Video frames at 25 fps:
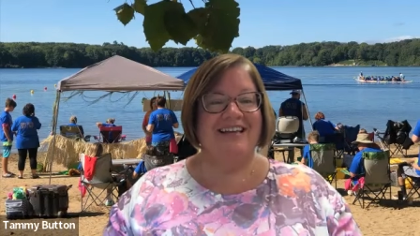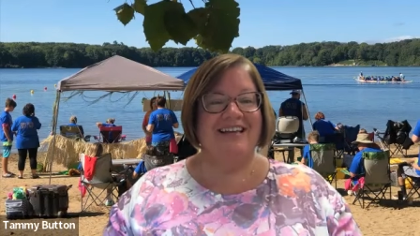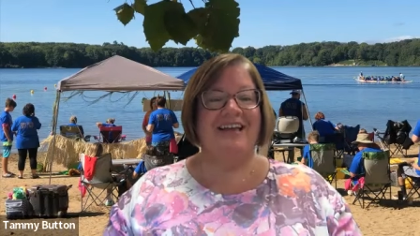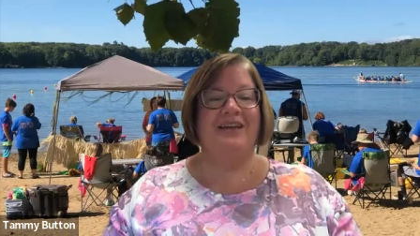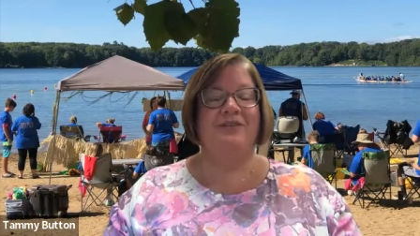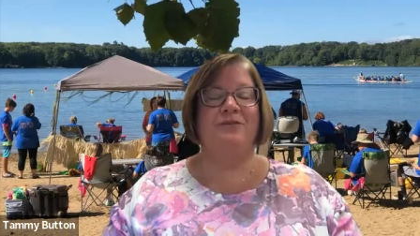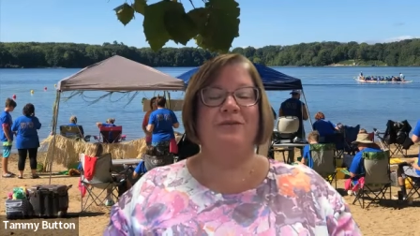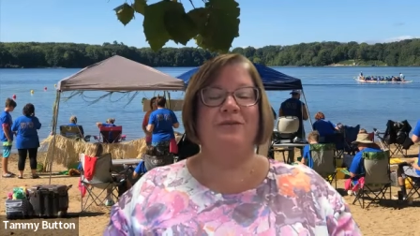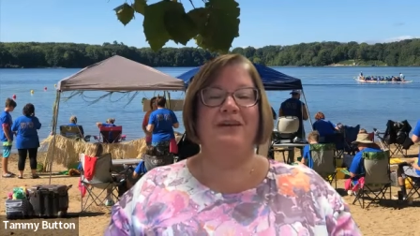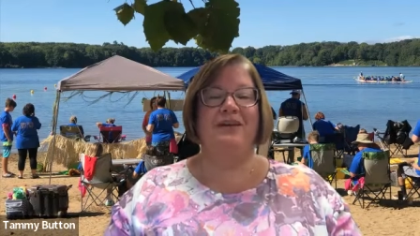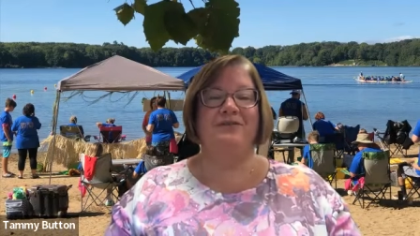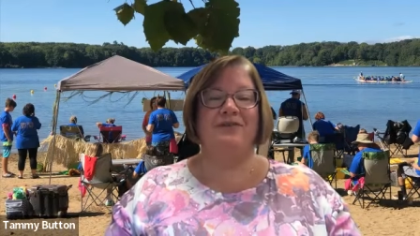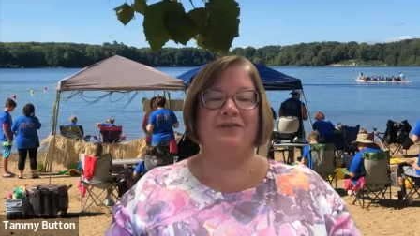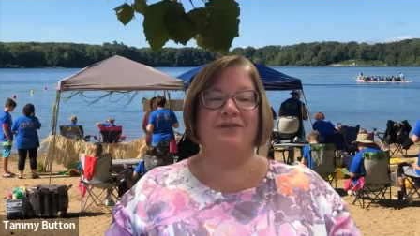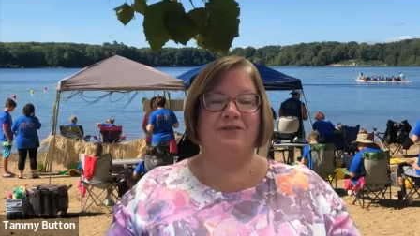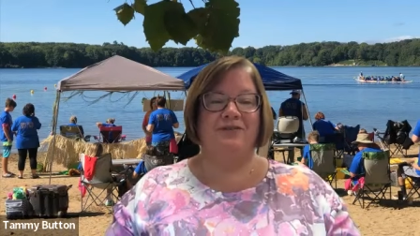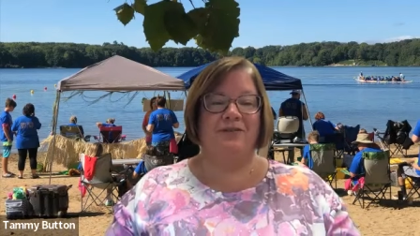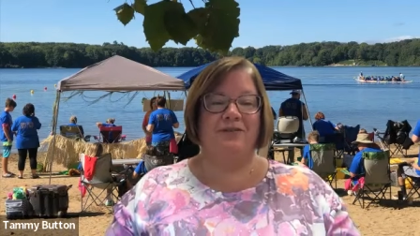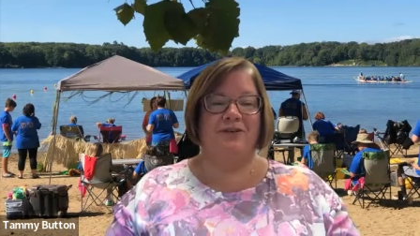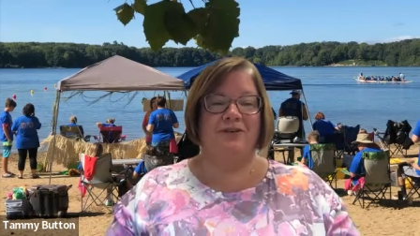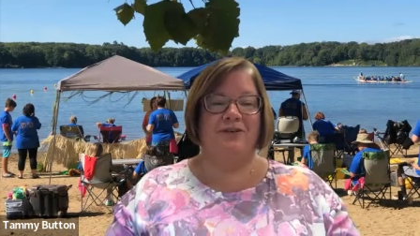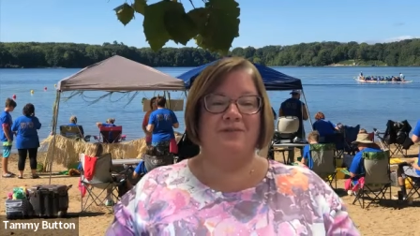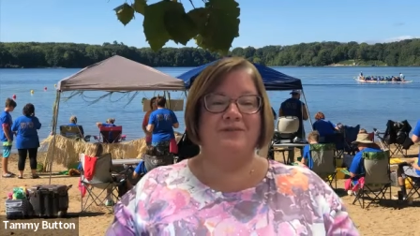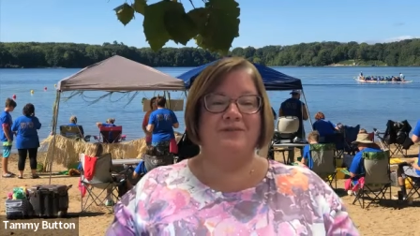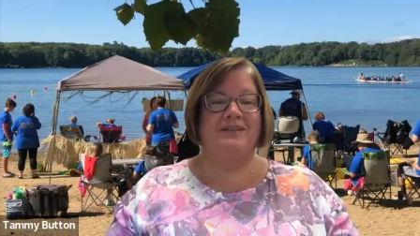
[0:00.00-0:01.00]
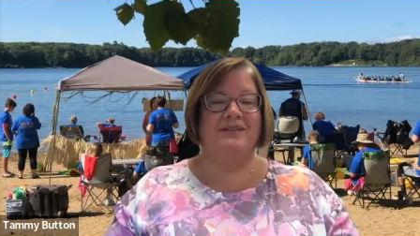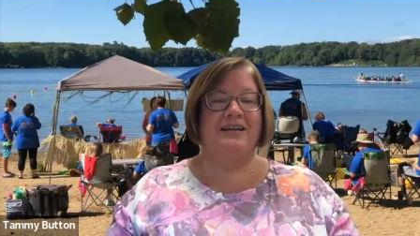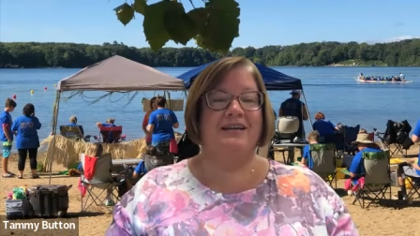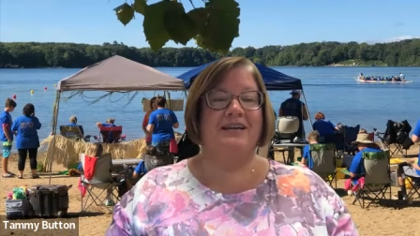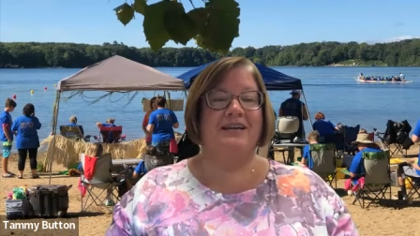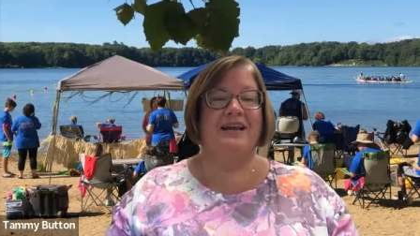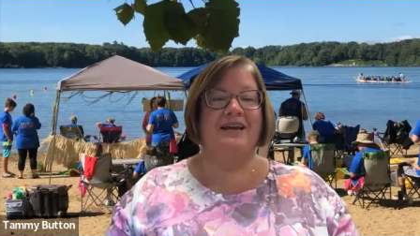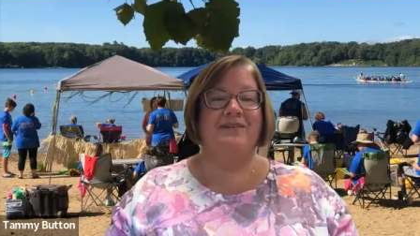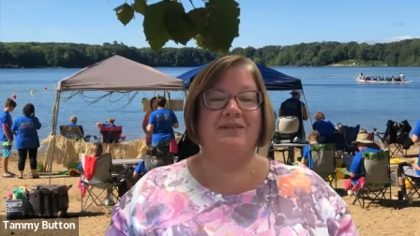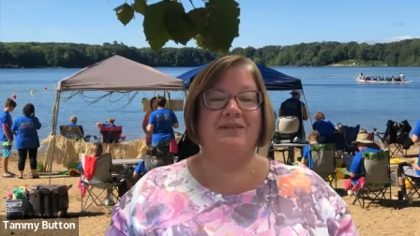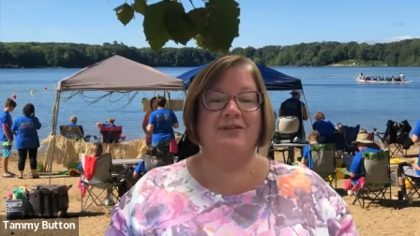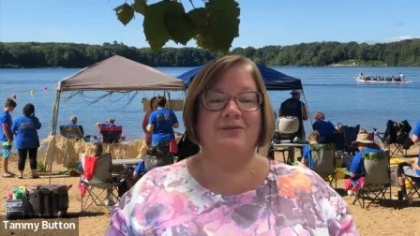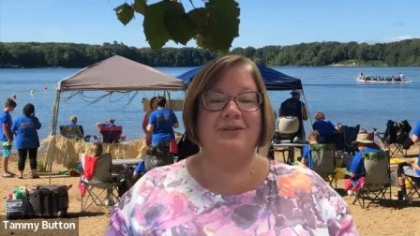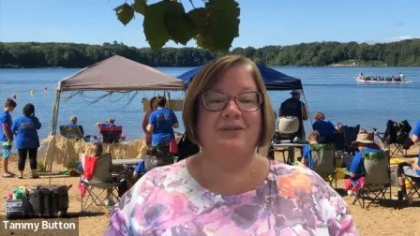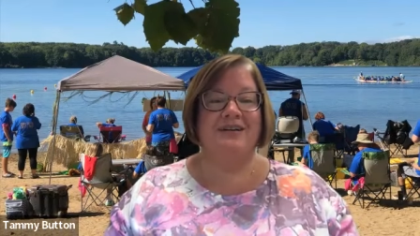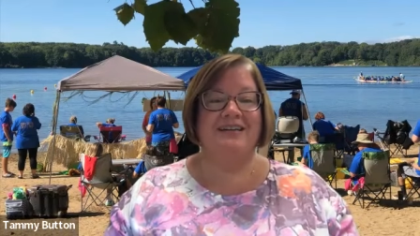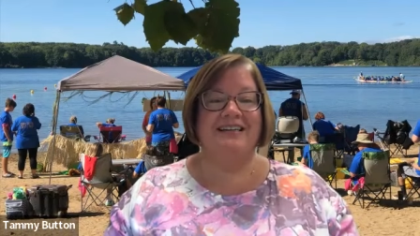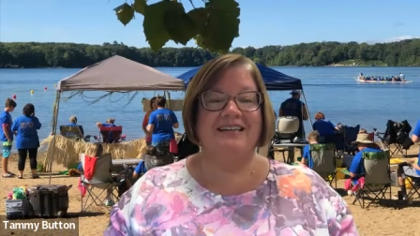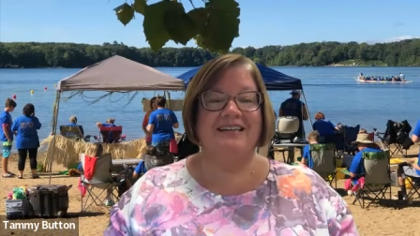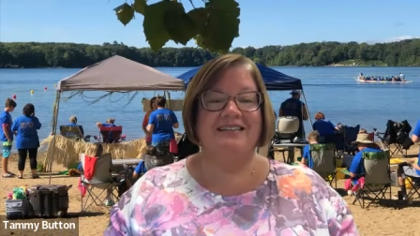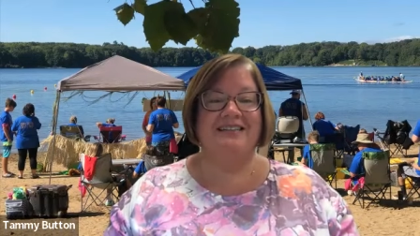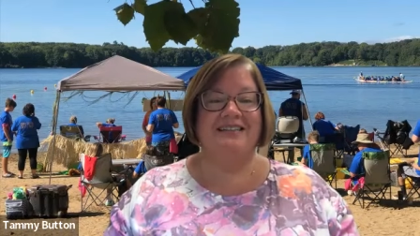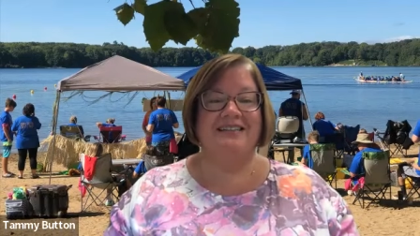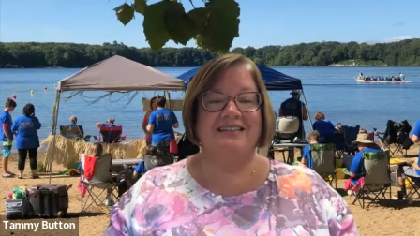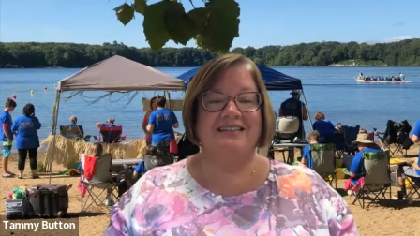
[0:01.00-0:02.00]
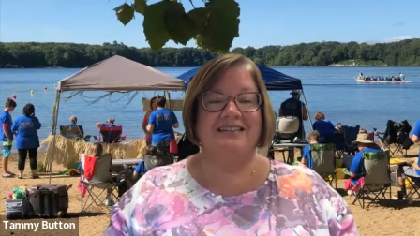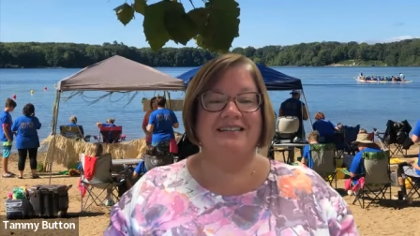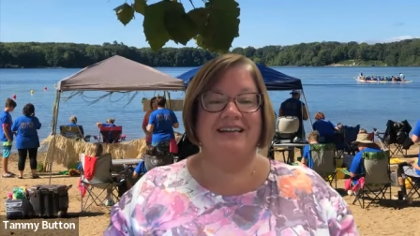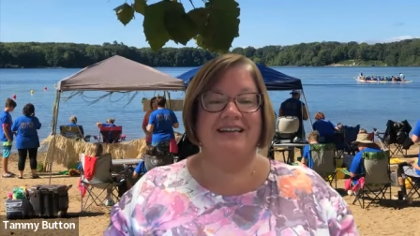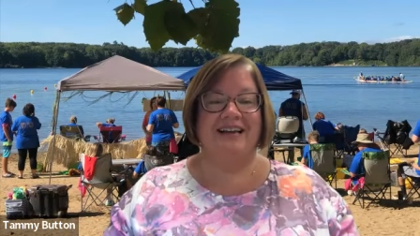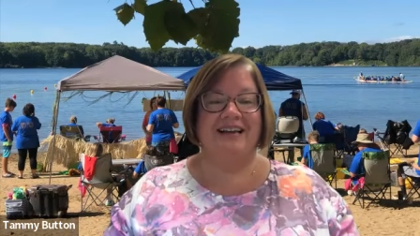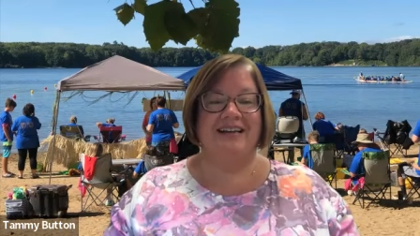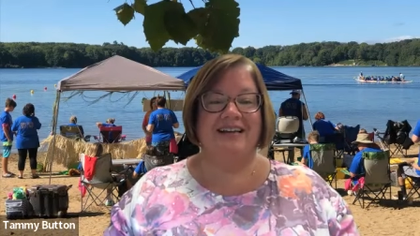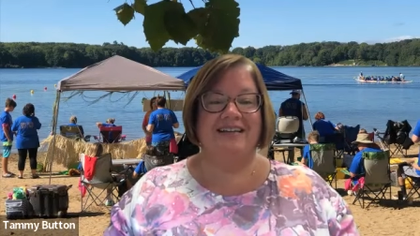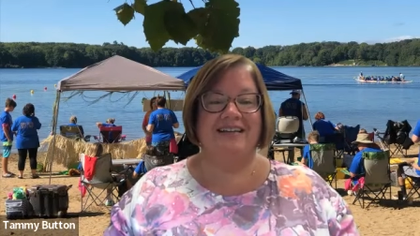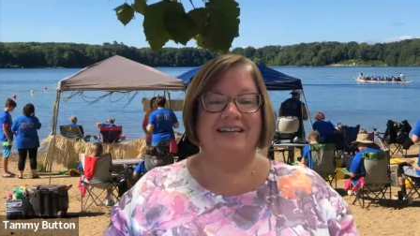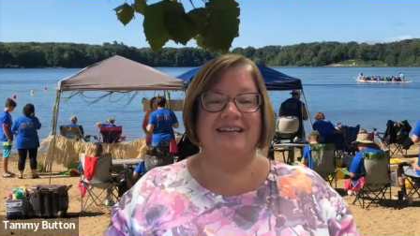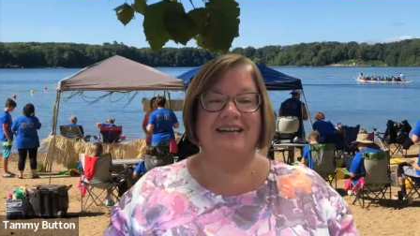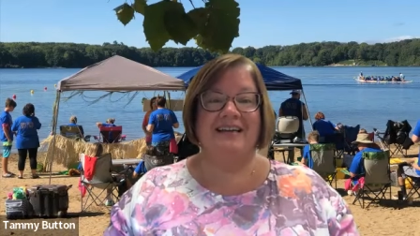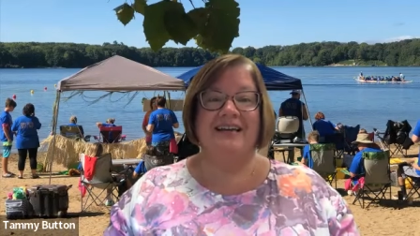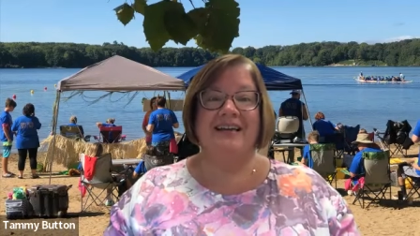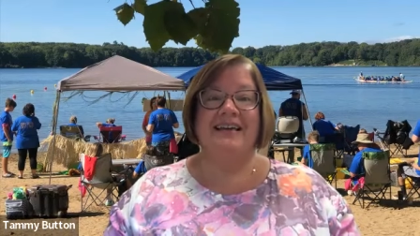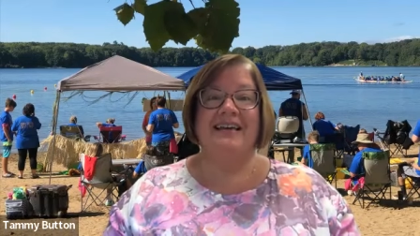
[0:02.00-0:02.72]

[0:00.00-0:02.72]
and waiver forms that everyone needs to sign.